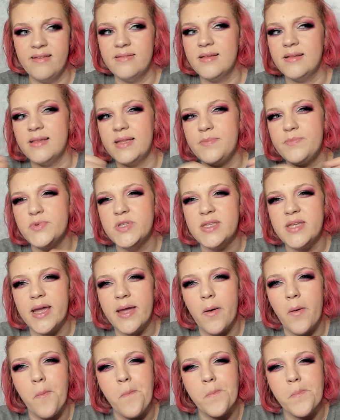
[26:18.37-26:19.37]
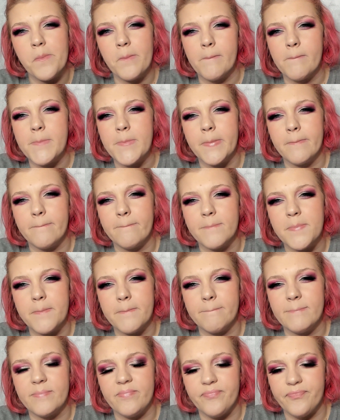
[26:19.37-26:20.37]
the lipstick,
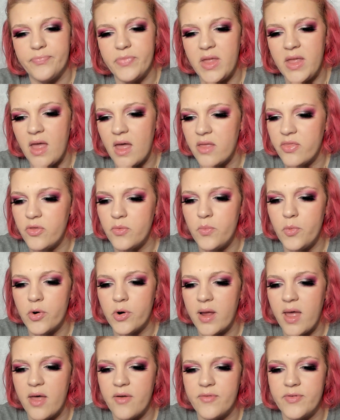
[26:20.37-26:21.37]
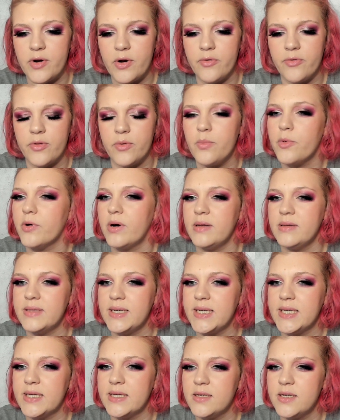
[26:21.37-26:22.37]
yeah, the more I have it on, the more I
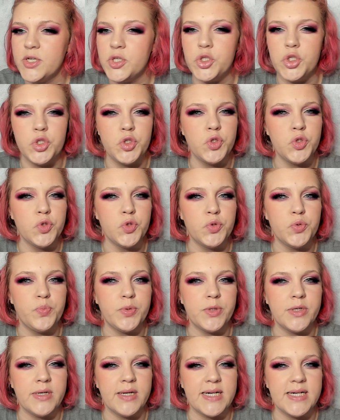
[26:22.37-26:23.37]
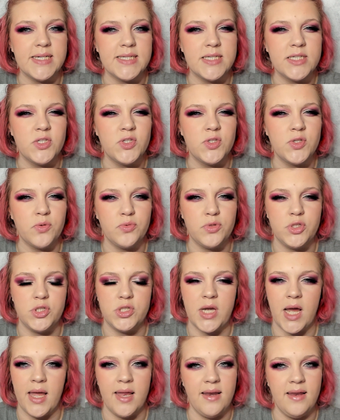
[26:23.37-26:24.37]
like it. It's super nice. It's so
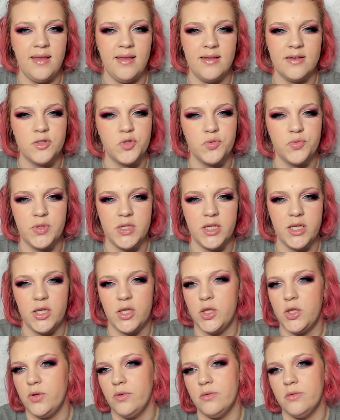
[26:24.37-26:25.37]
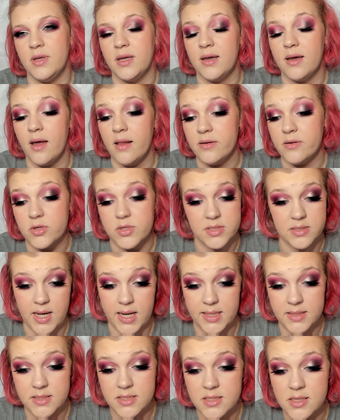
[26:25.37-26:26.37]
shiny. It's really cute. The color is
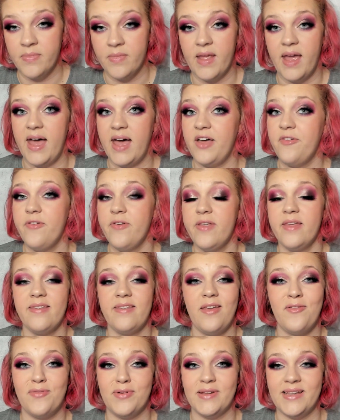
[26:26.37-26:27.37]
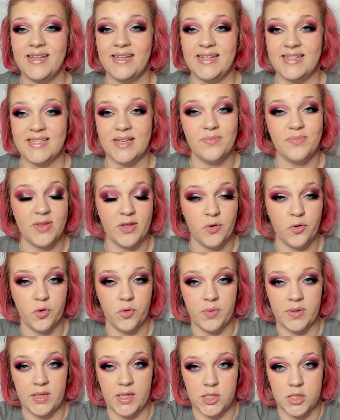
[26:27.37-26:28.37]
nice. I feel like they really did something good
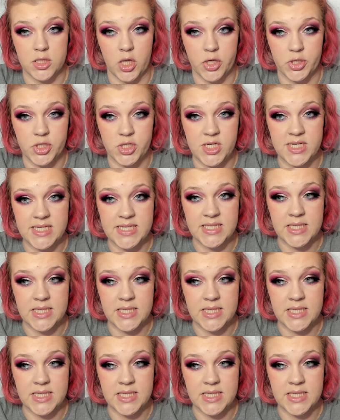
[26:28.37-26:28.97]
with these launches.